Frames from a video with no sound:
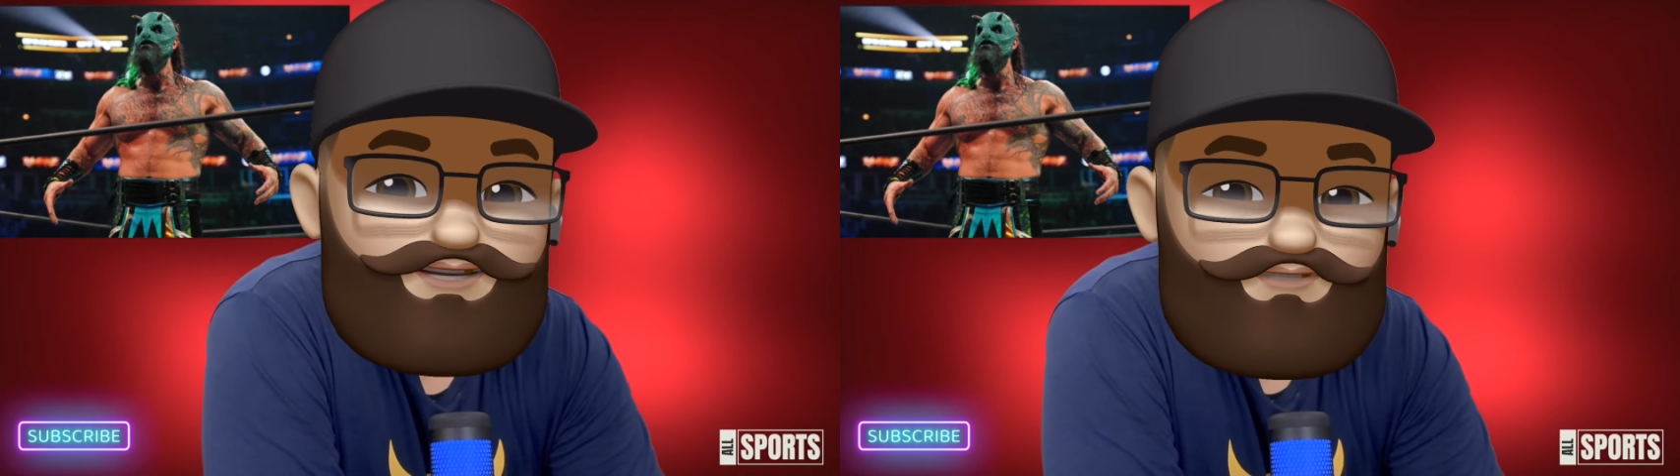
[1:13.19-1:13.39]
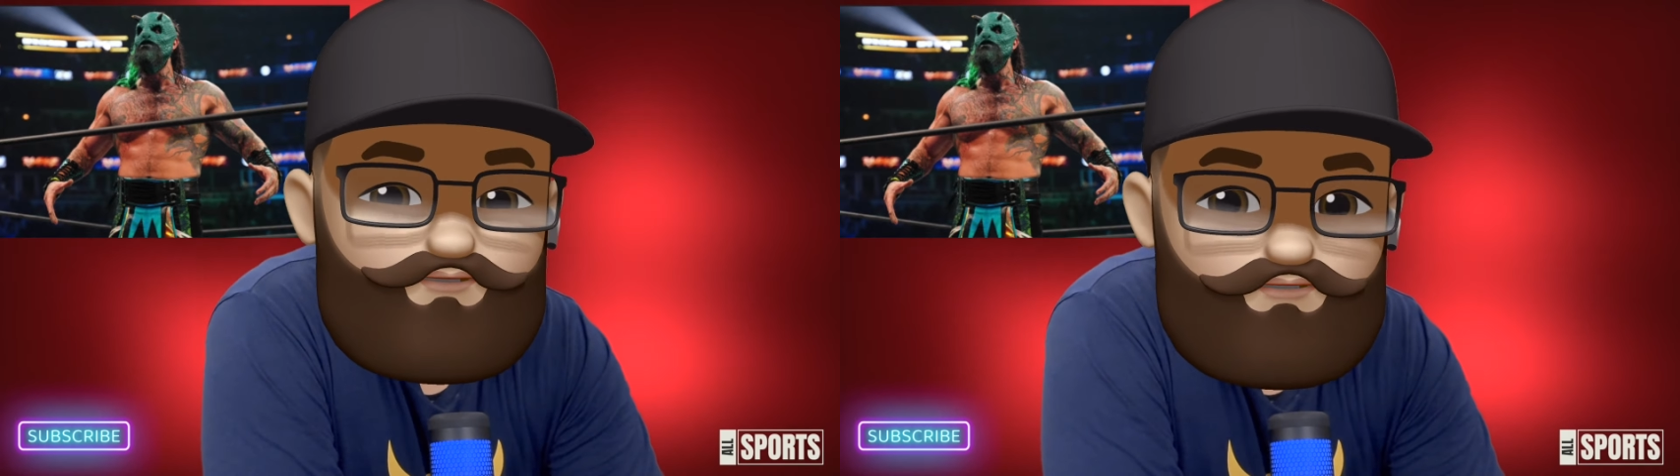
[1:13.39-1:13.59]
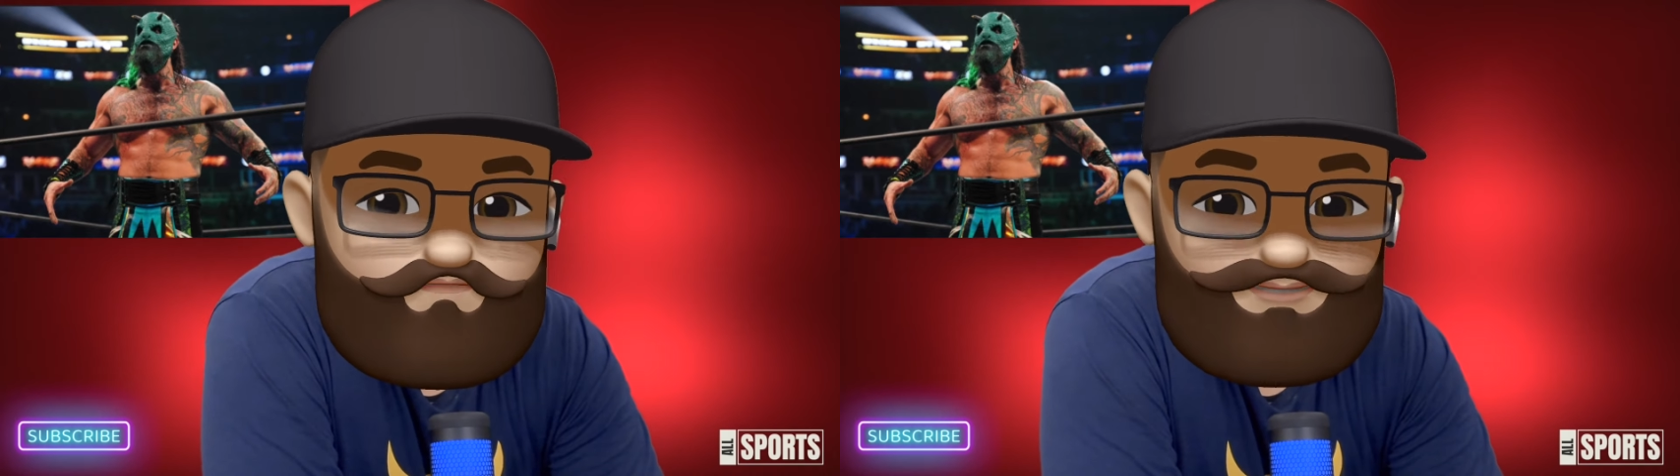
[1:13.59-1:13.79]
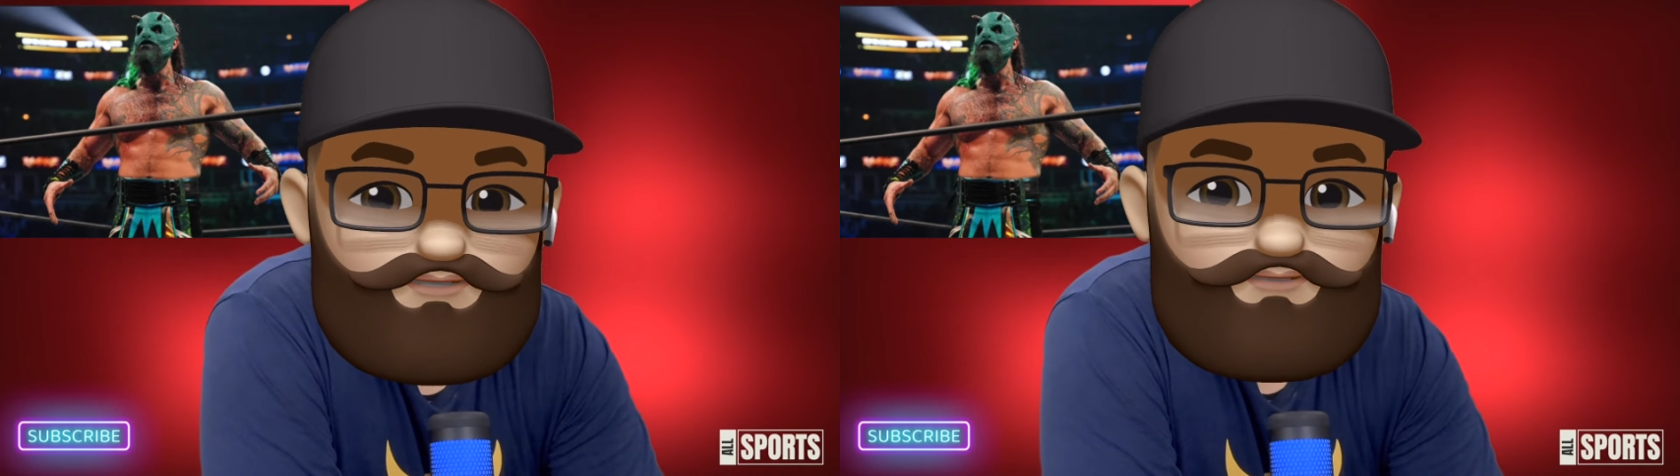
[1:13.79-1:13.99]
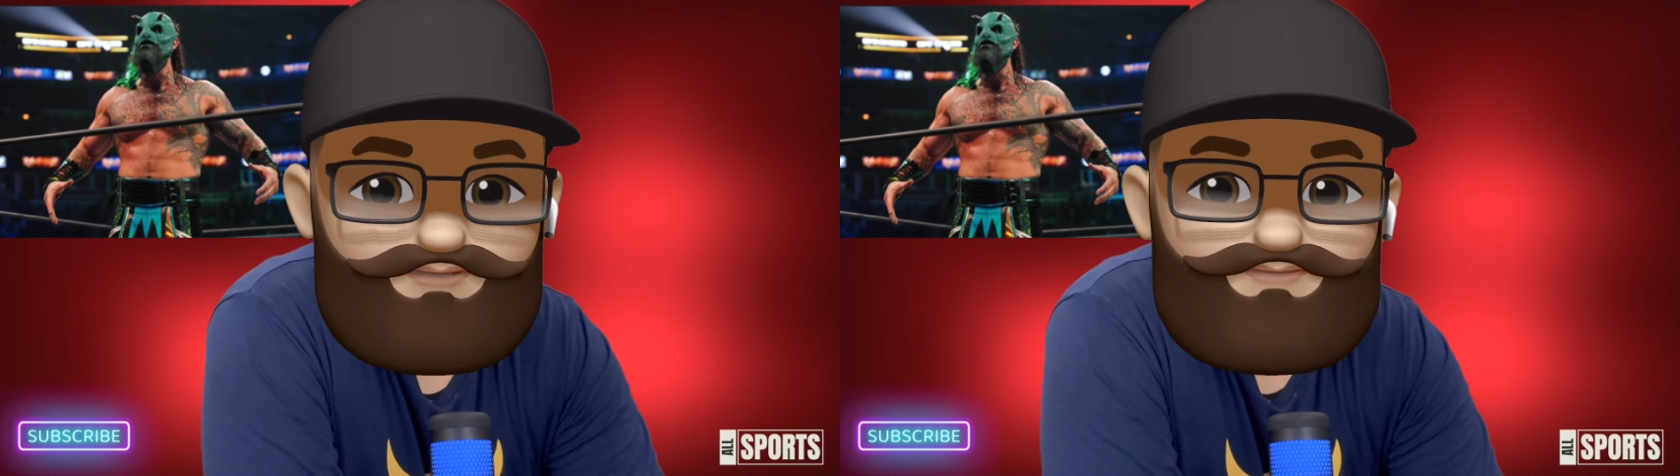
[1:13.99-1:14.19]
he's
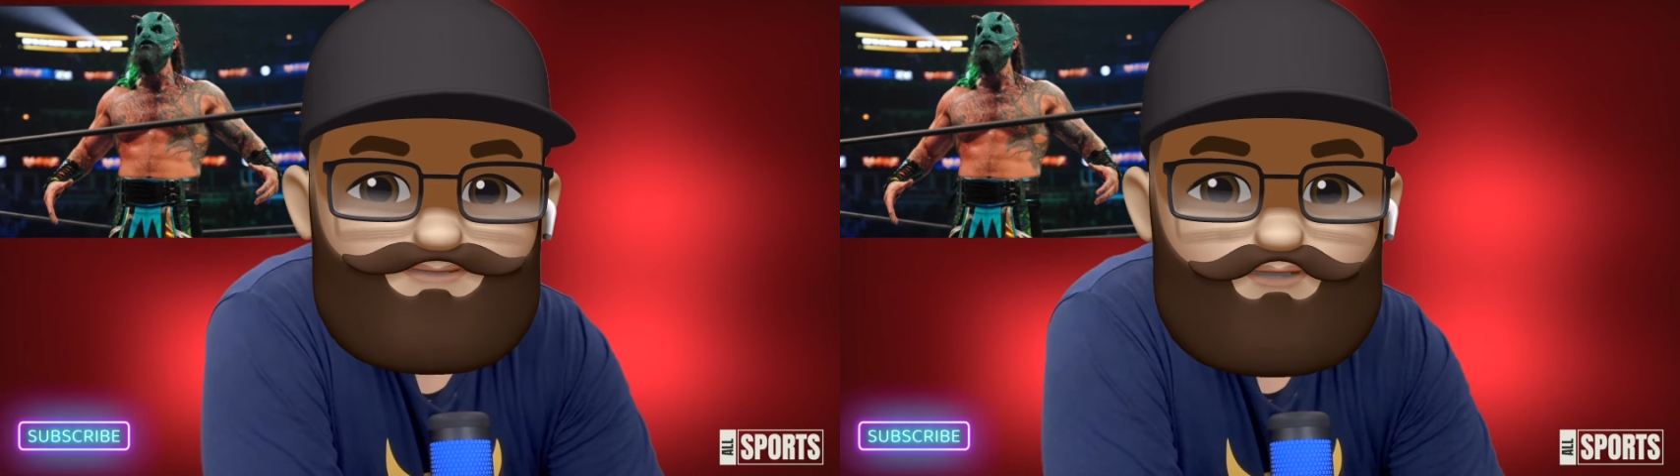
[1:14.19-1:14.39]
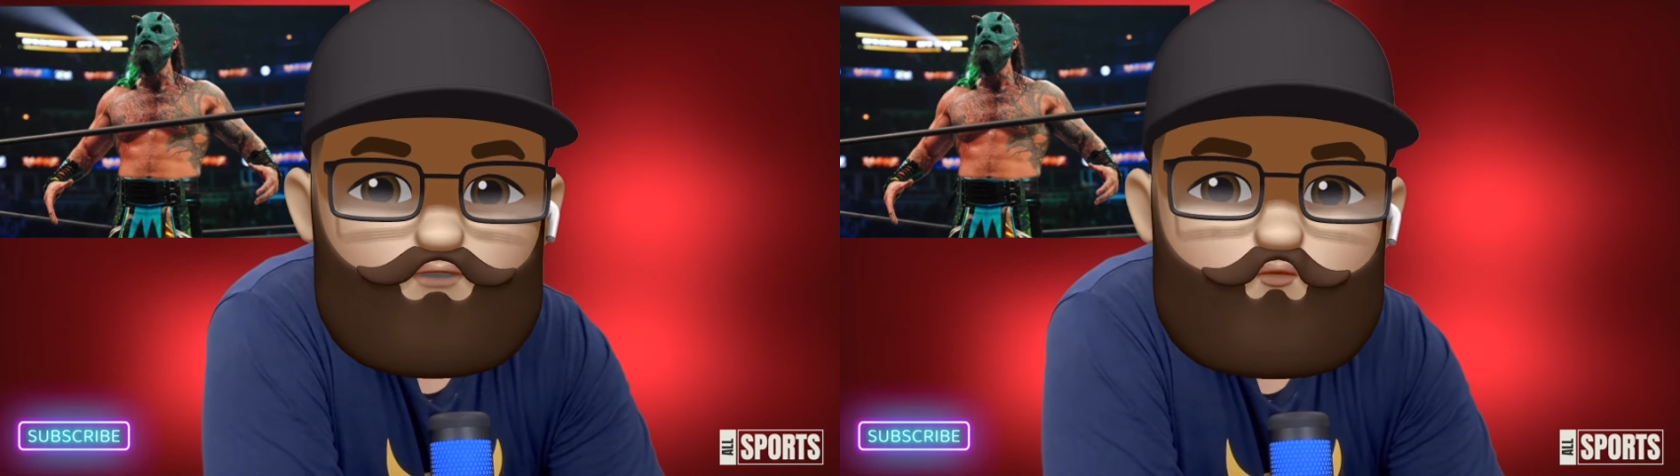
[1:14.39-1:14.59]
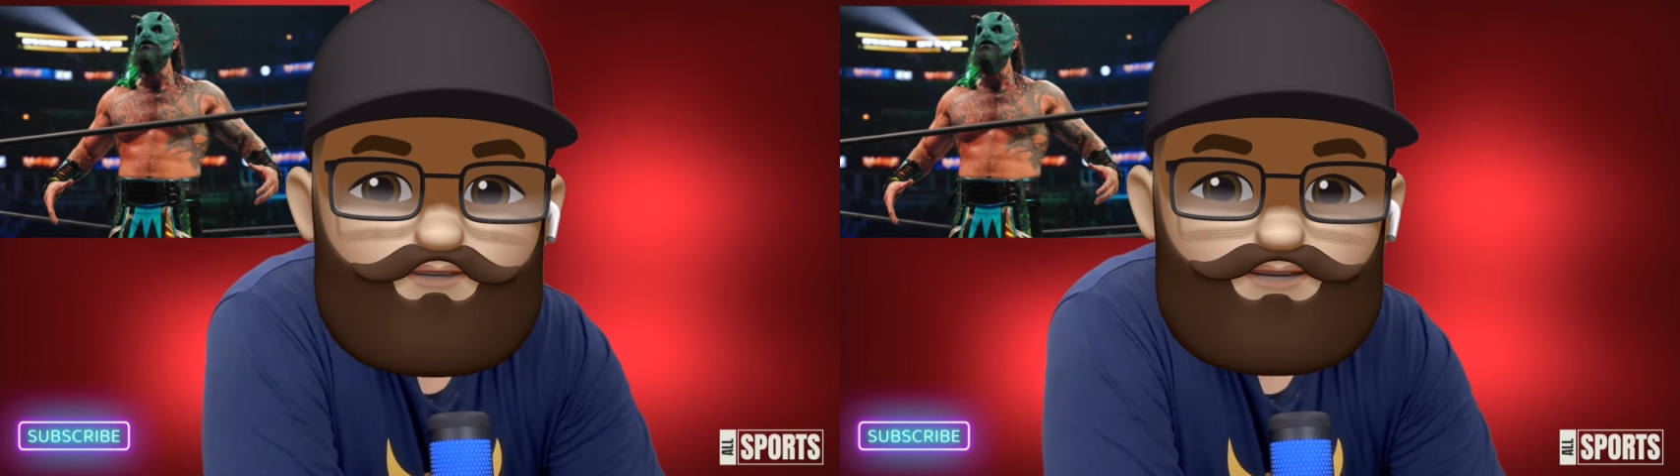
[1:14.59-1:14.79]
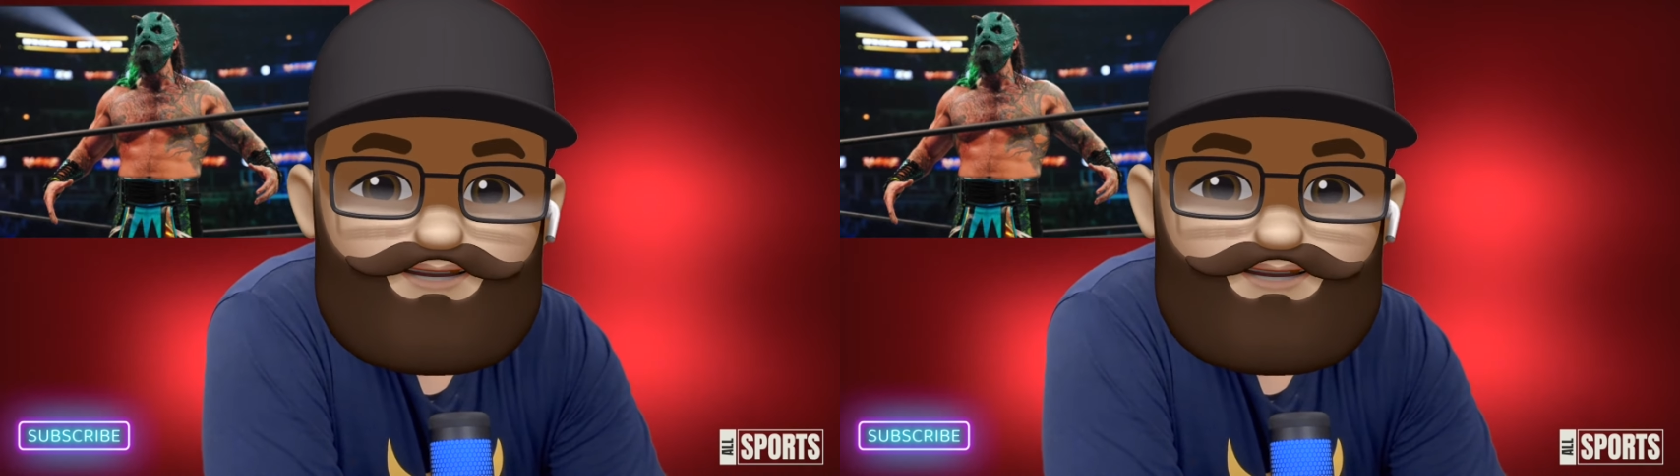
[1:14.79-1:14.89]
expected to continue